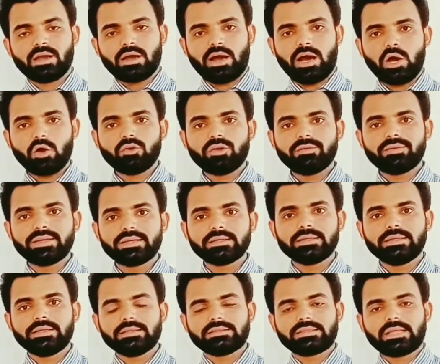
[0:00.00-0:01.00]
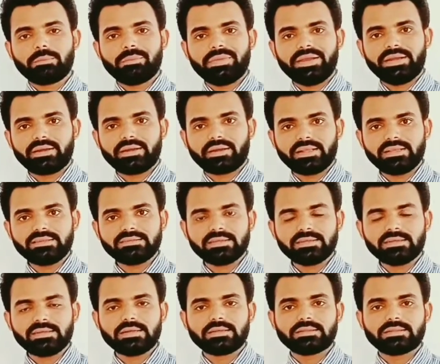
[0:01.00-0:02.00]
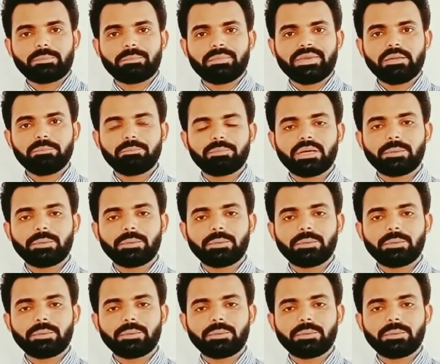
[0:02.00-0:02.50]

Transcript: However, the main